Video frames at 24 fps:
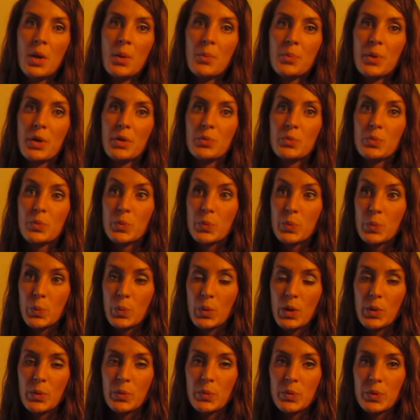but
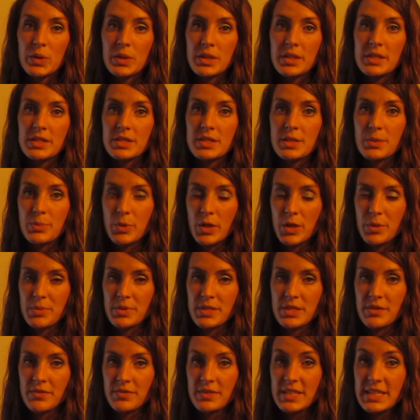what really is the
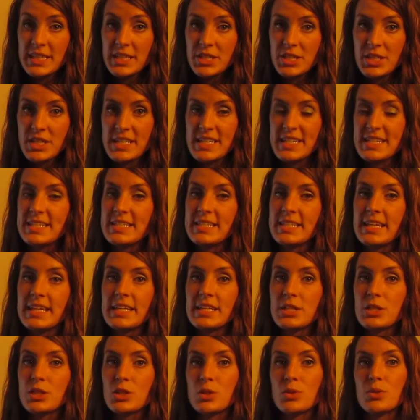purpose of teaching is
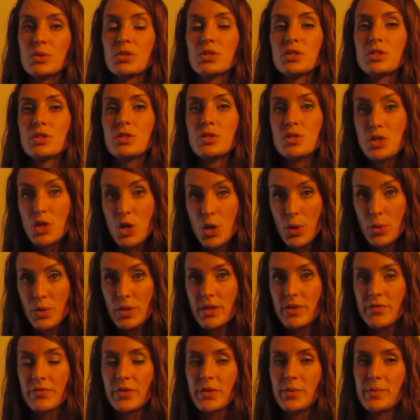getting students to know the
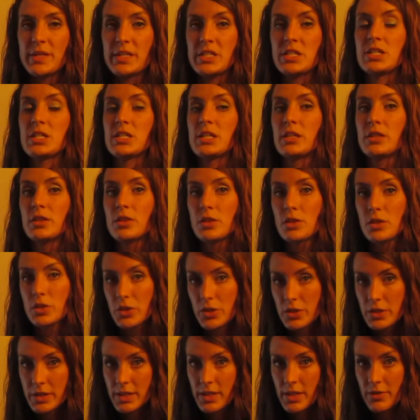information and
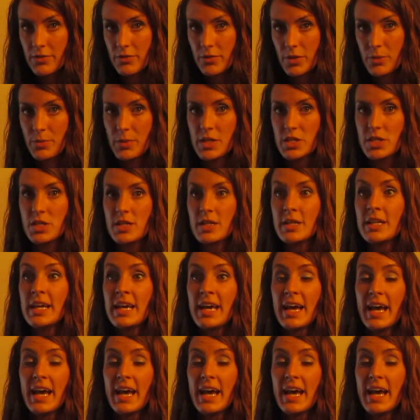learn the information